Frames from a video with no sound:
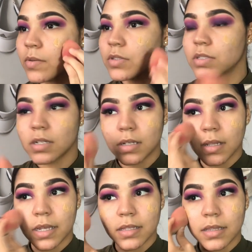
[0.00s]
I'm just gonna
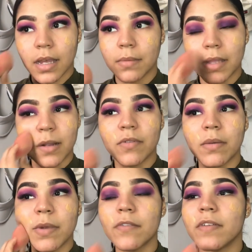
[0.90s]
like dab that
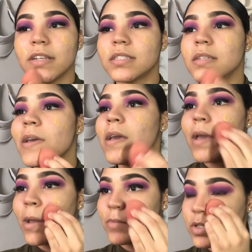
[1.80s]
around my face,
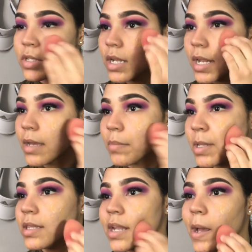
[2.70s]
and we're just gonna like
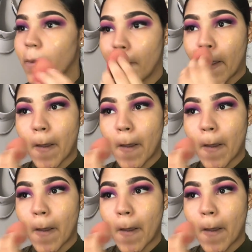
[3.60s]
blend it out.